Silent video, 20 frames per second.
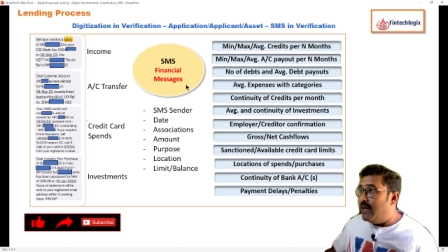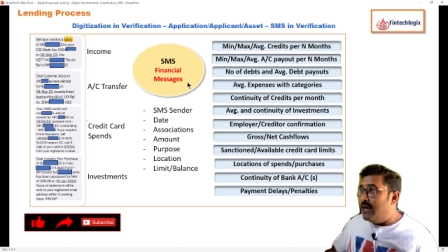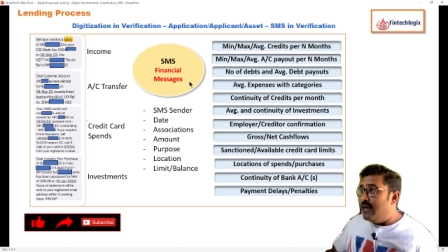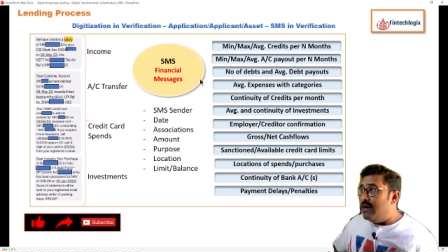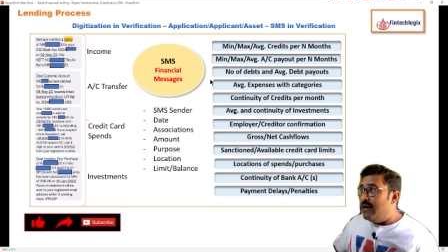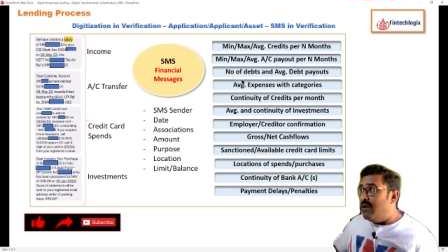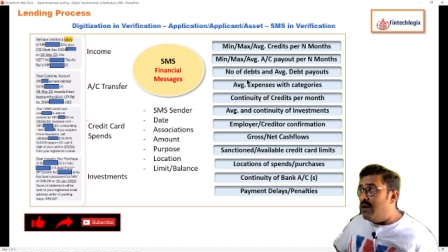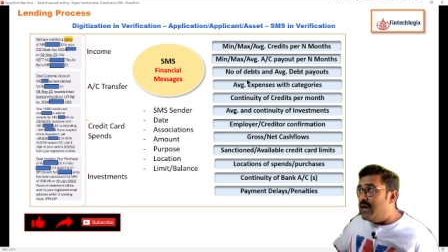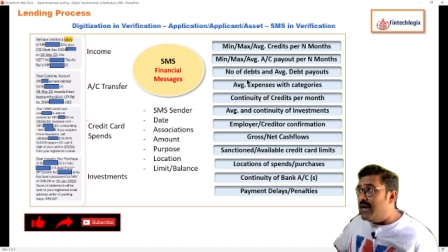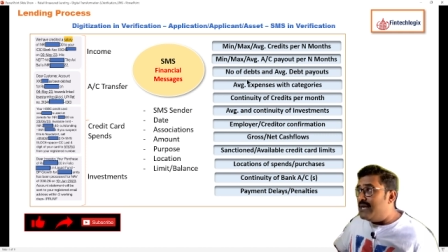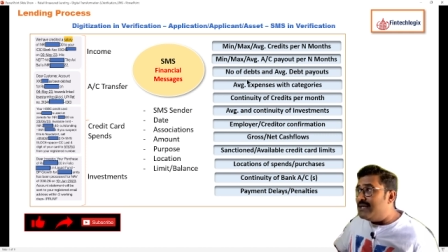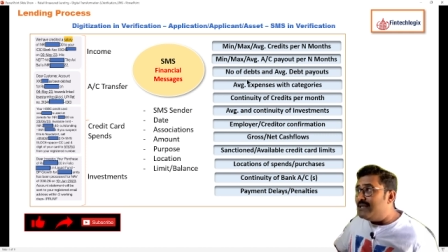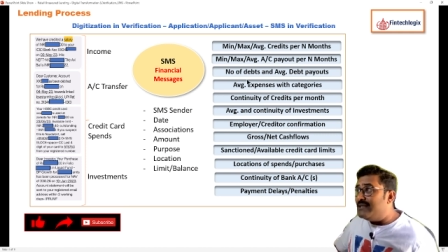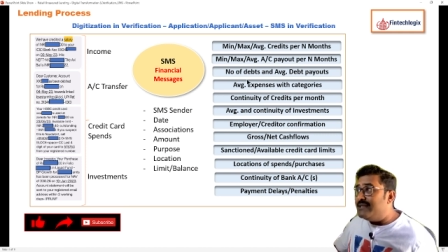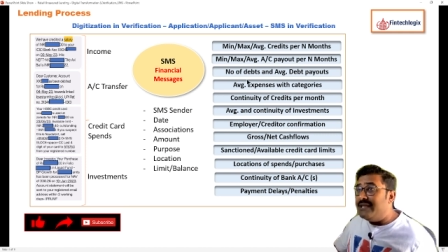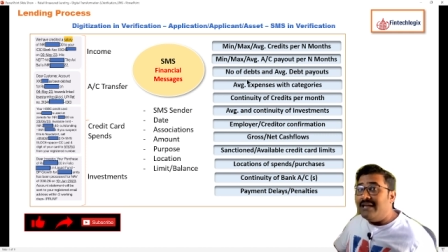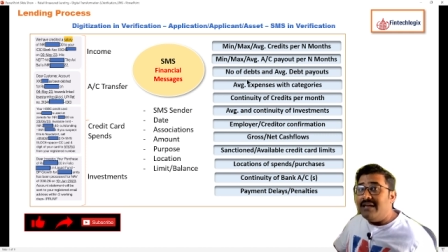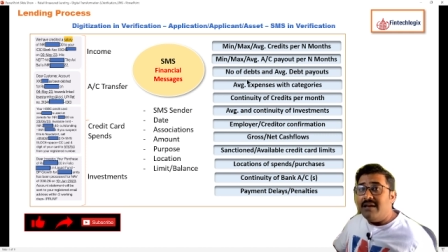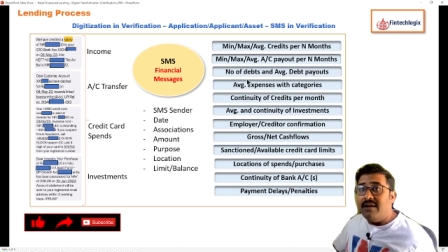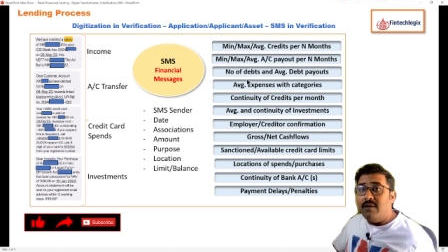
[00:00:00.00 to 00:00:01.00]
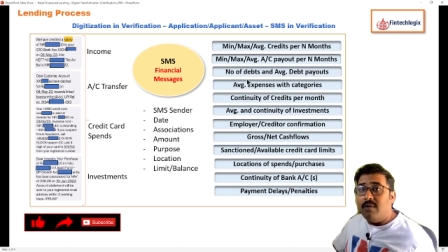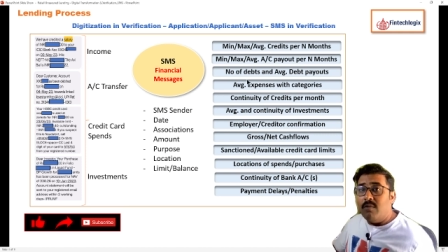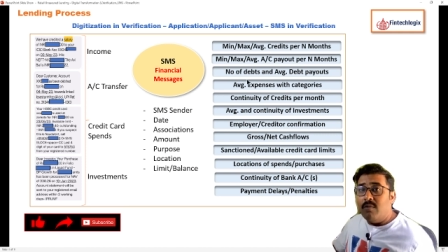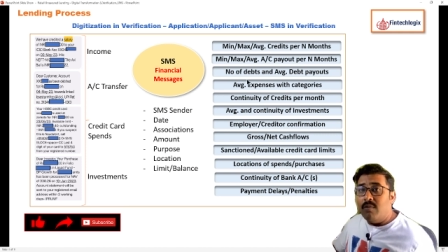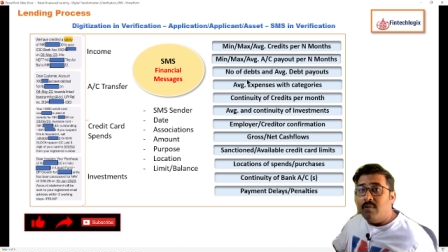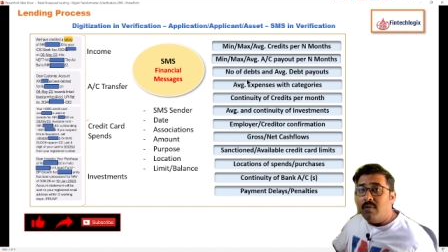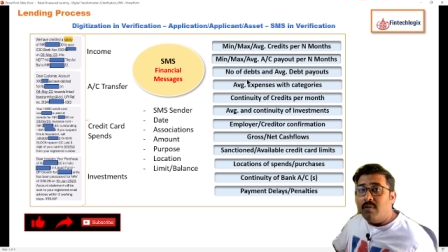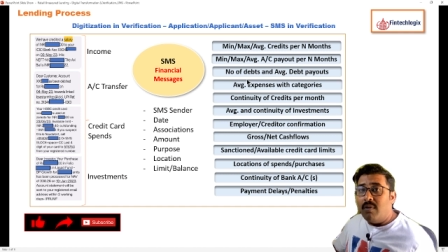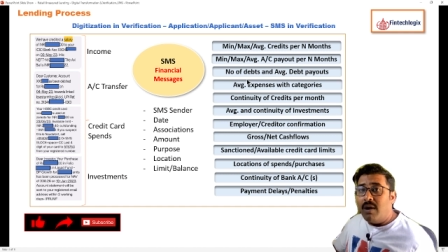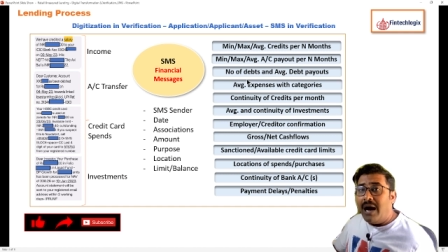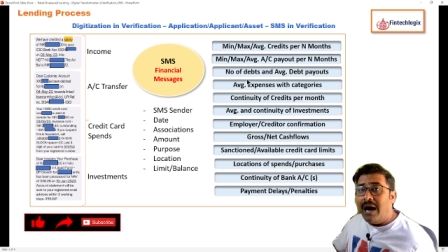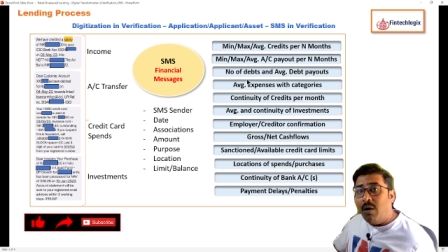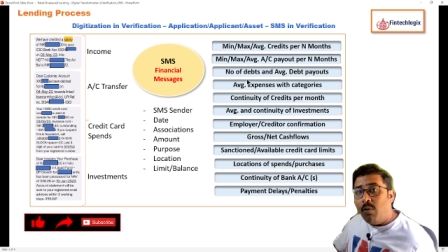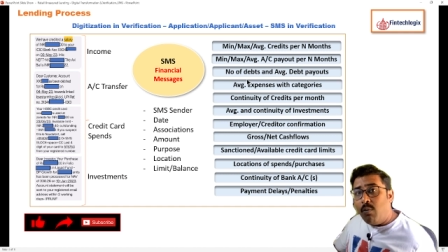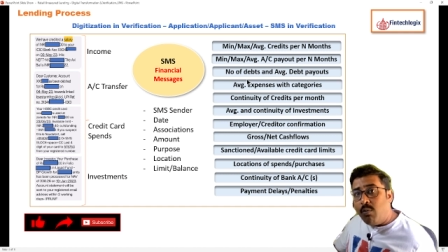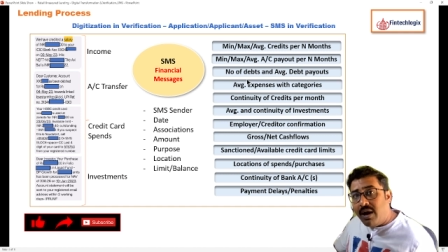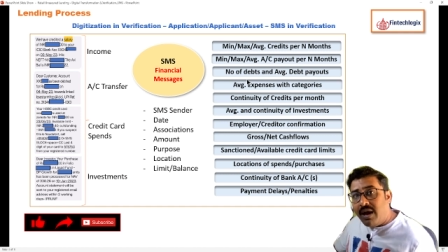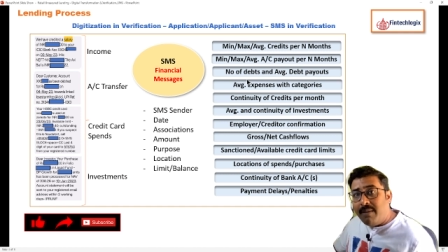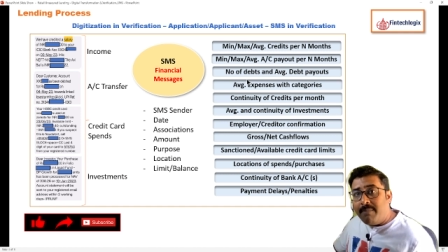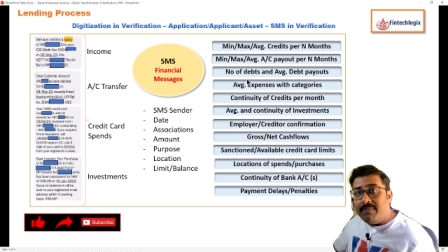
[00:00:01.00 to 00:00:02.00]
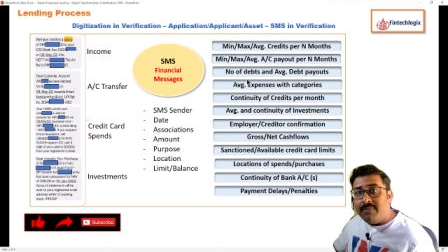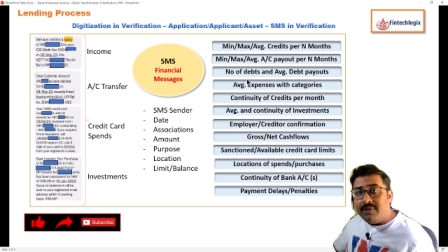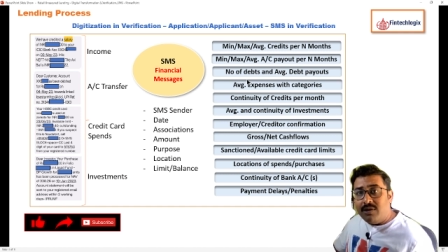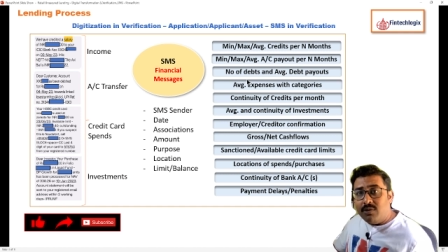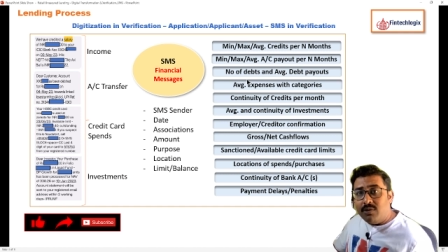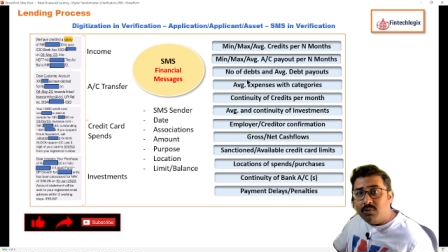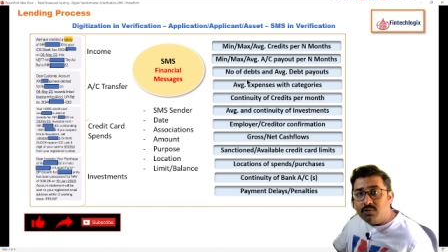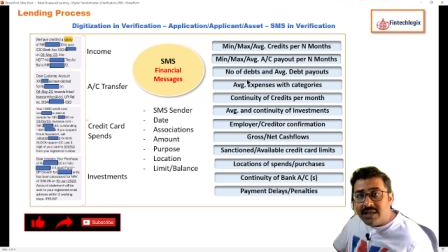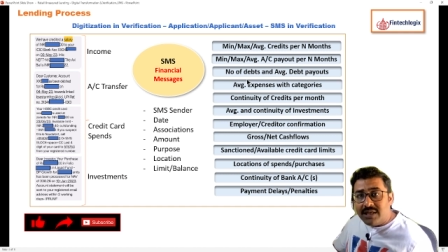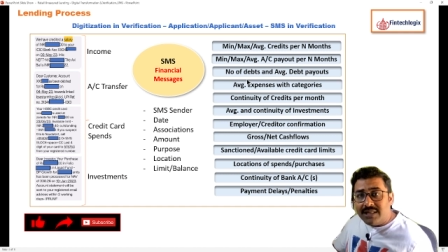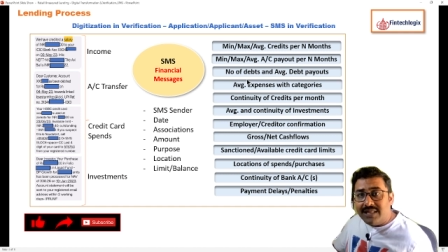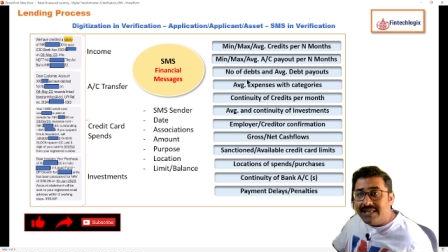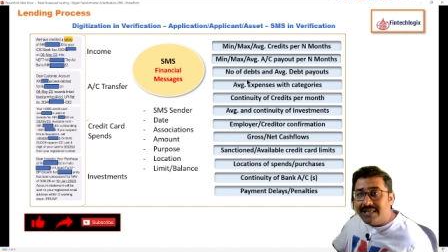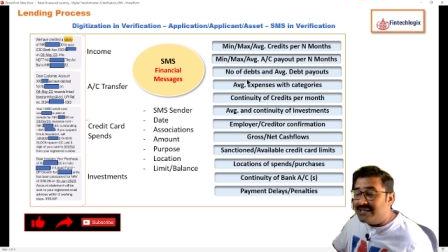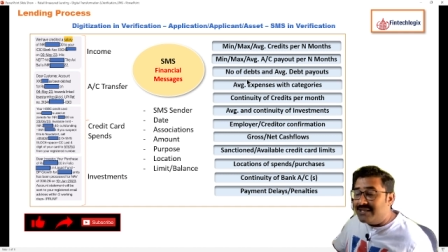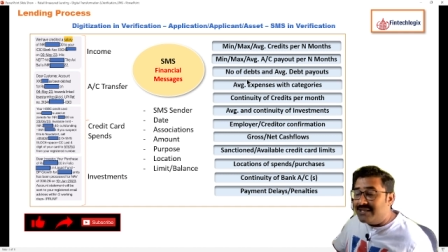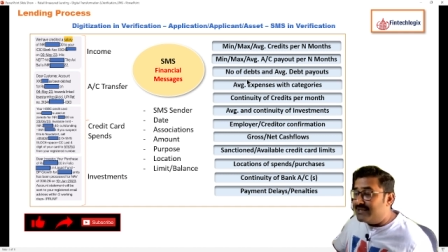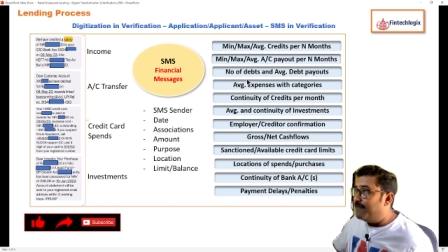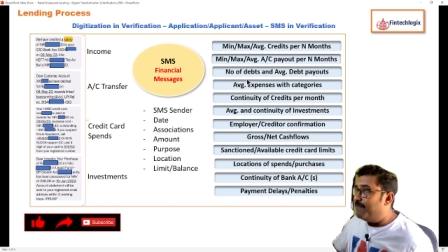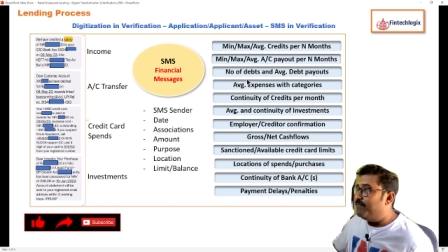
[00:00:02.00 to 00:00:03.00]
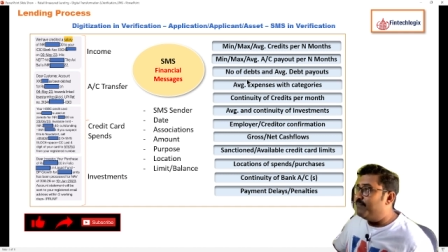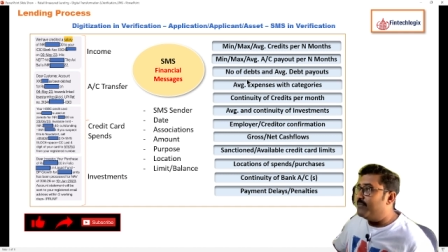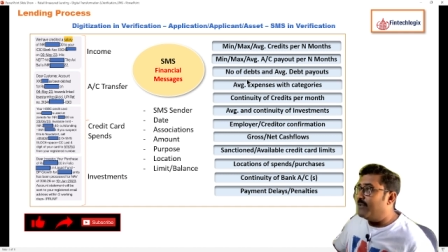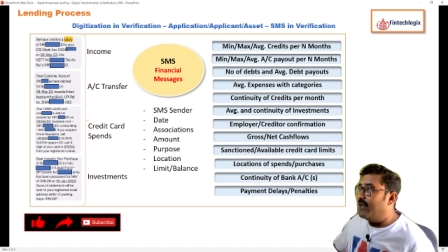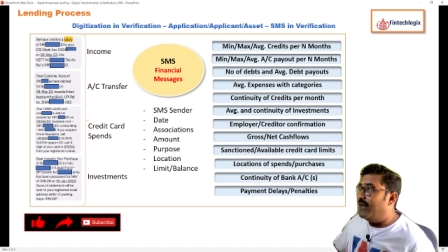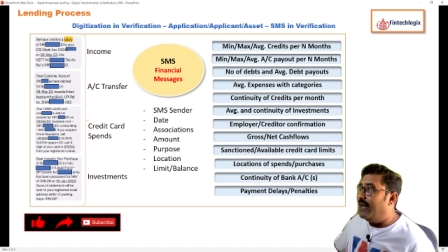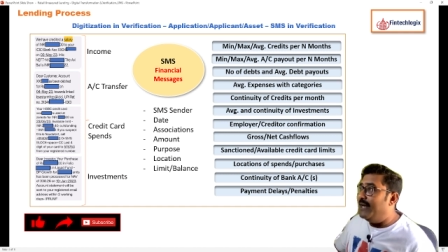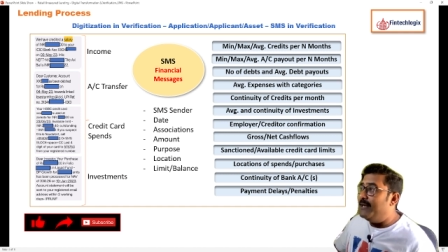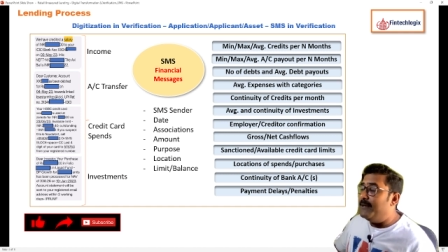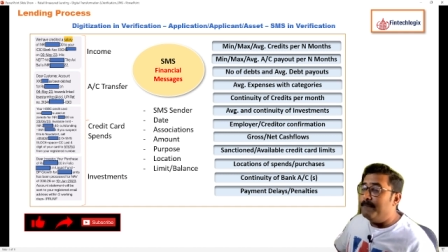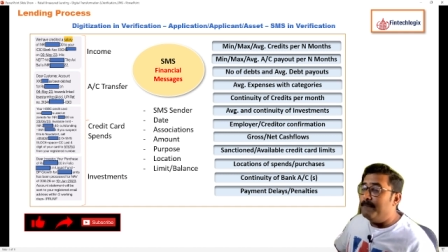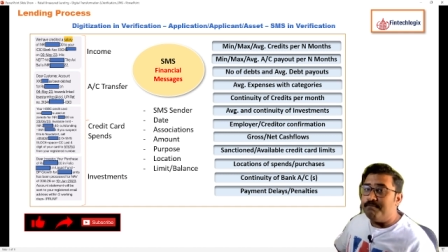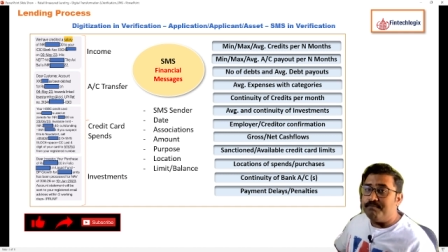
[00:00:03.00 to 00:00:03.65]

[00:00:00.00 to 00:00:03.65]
Now let's see how I'm using these, right?